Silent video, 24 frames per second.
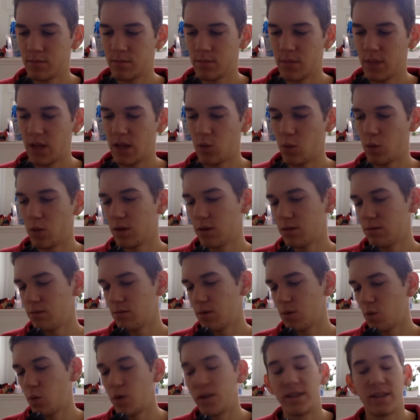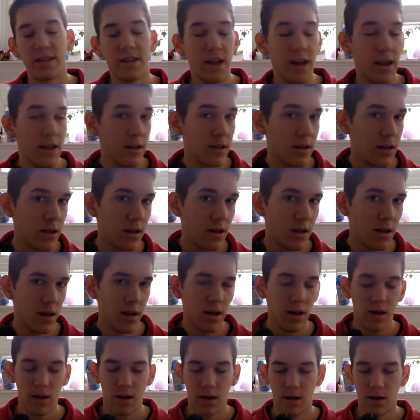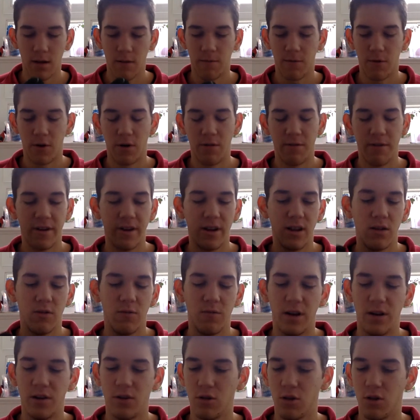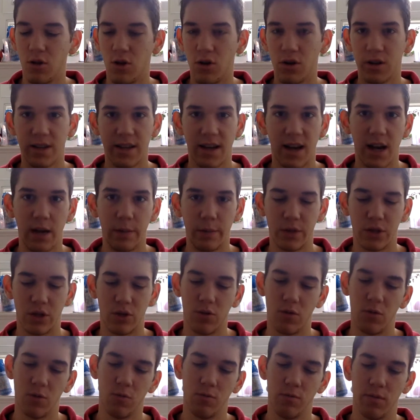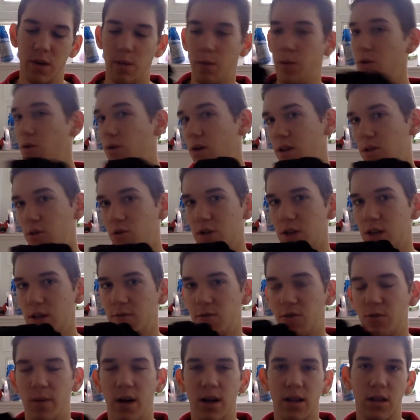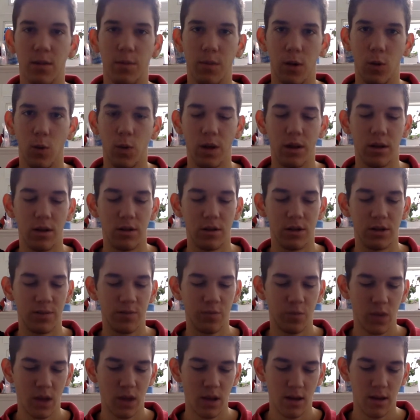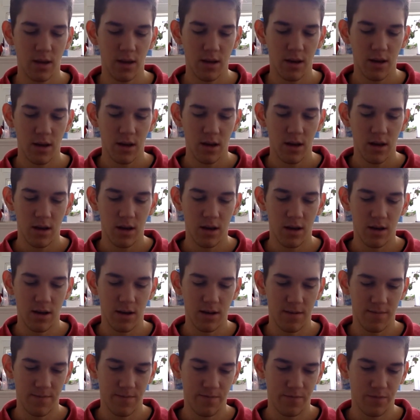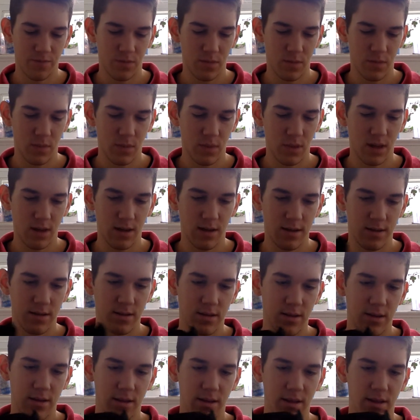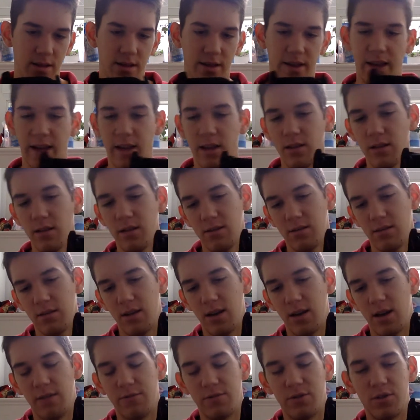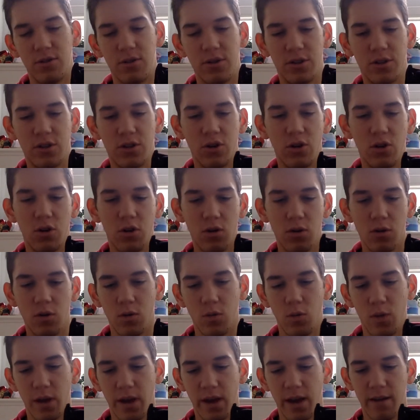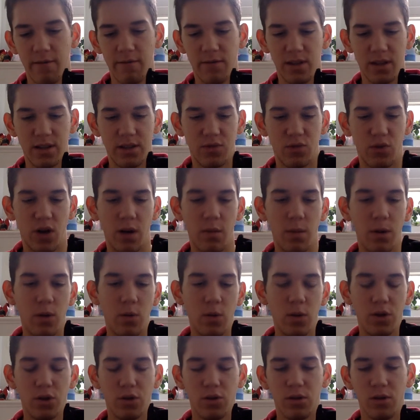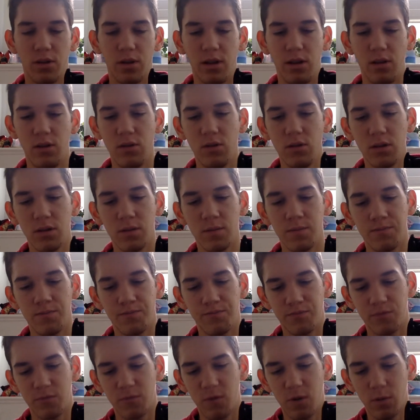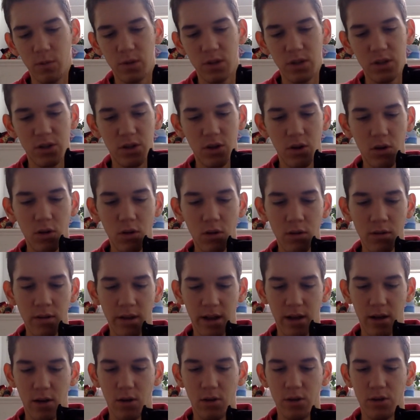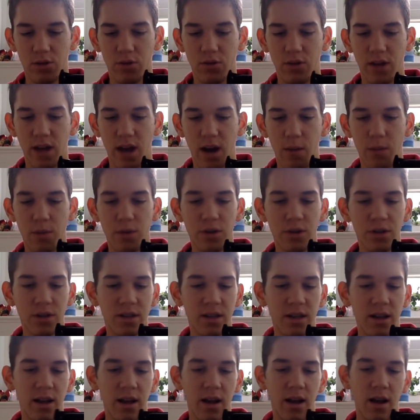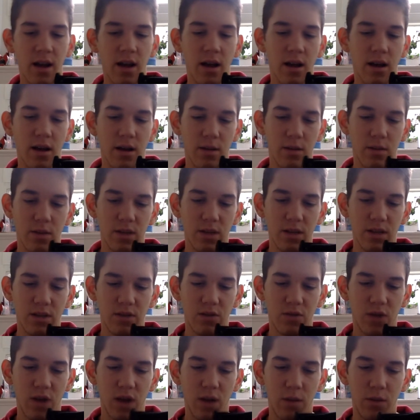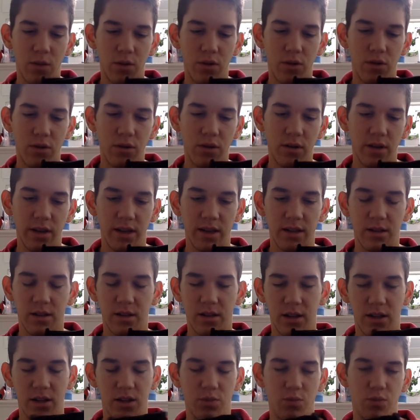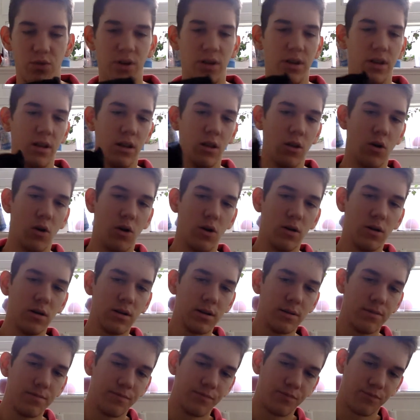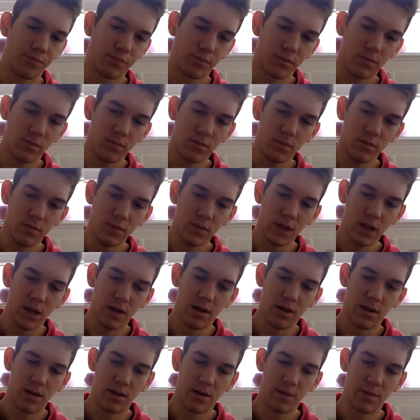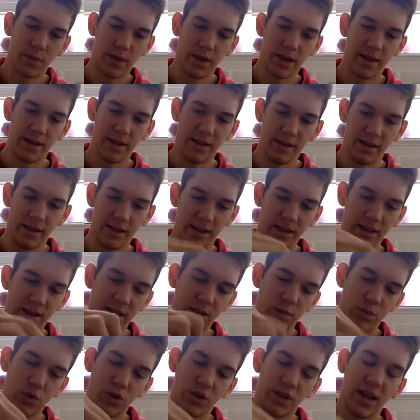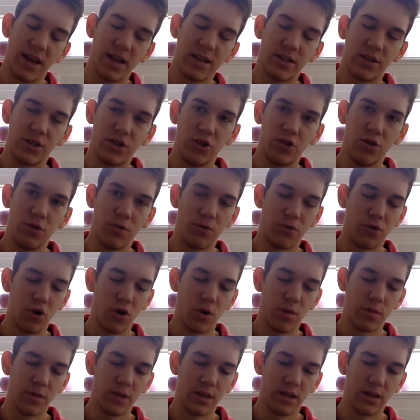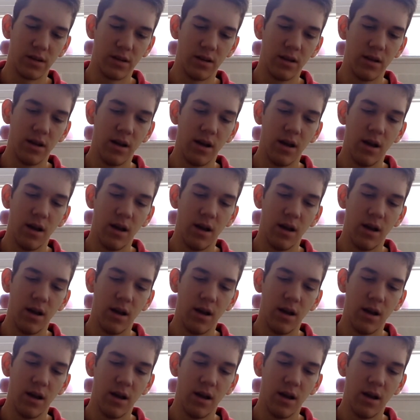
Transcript: it will withstand for a very long time. So maybe you can use it for multiple winters. Um, then after the sole, we have this rubber which continues from the sole and goes to the uppers. This rubber is pretty long, and this protects you from the